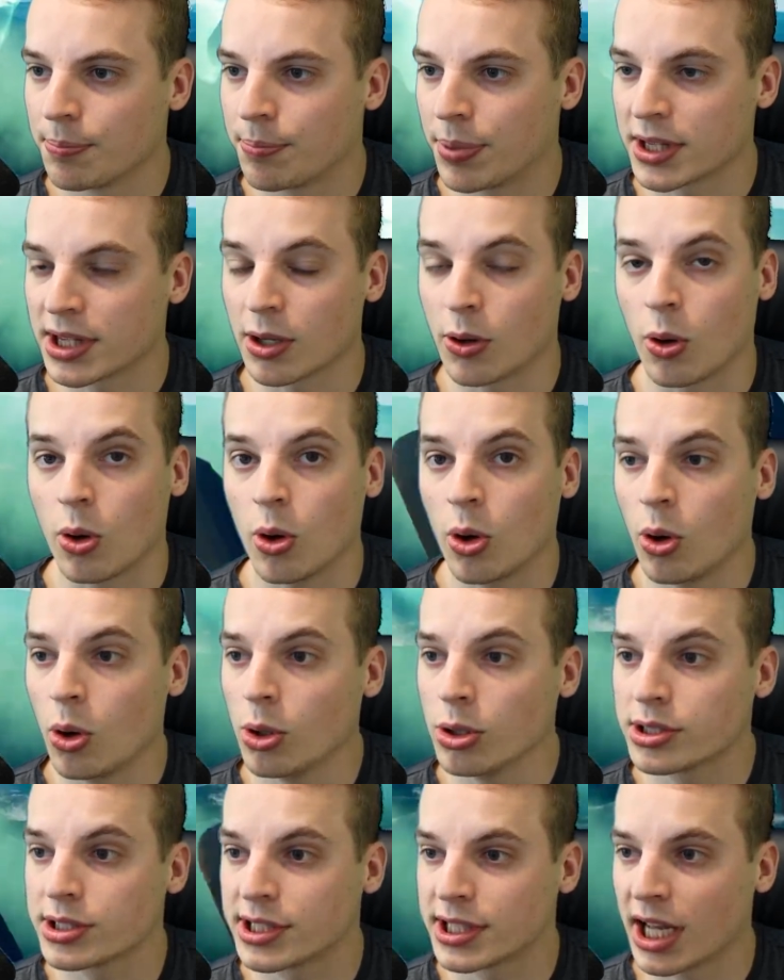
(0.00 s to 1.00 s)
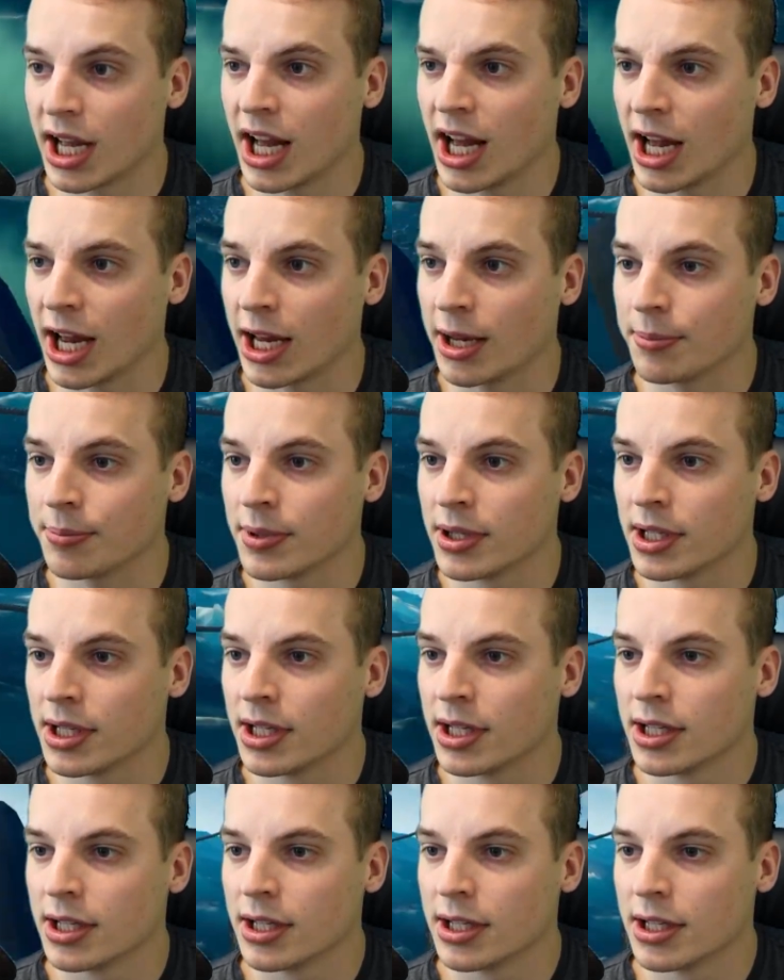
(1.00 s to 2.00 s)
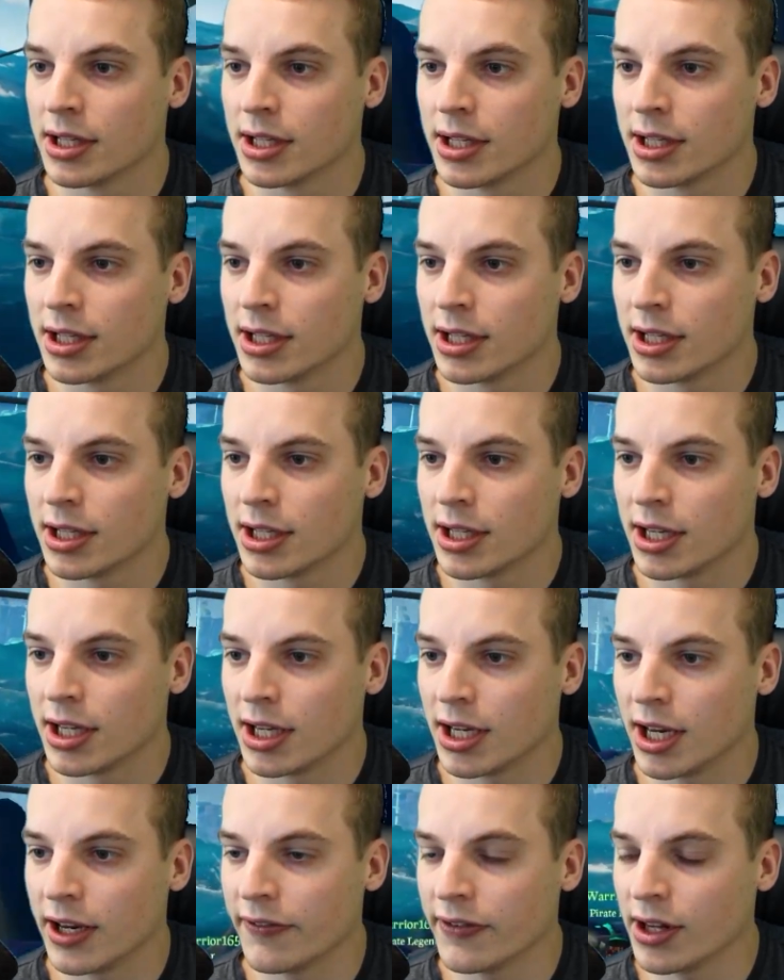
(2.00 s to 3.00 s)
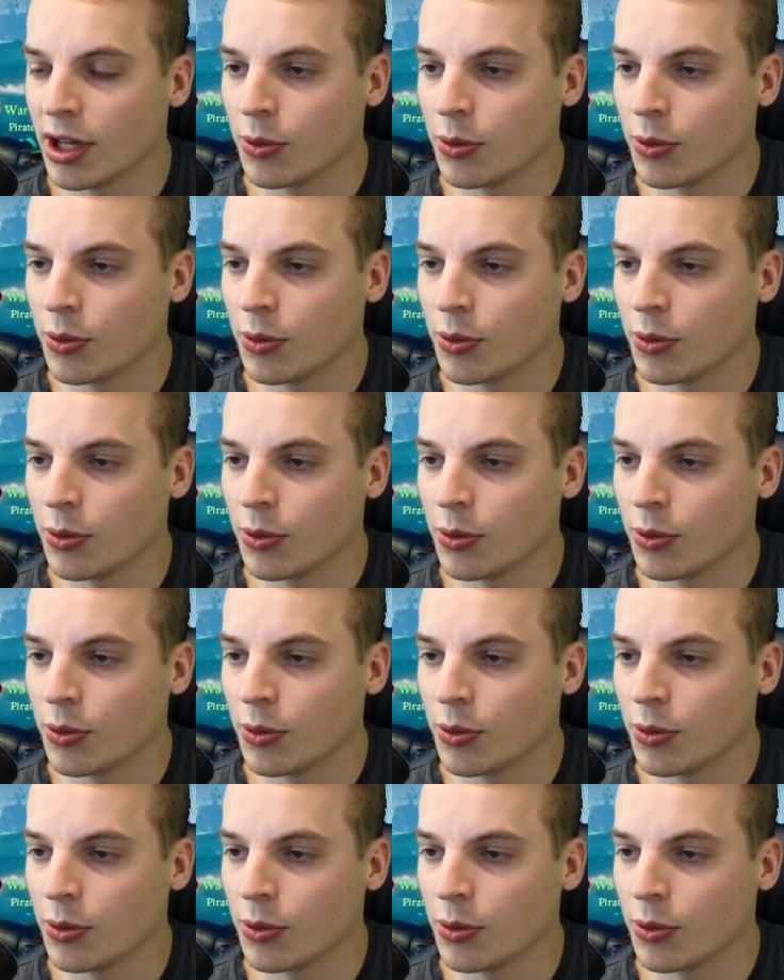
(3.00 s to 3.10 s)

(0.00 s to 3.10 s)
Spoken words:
But the whole time, even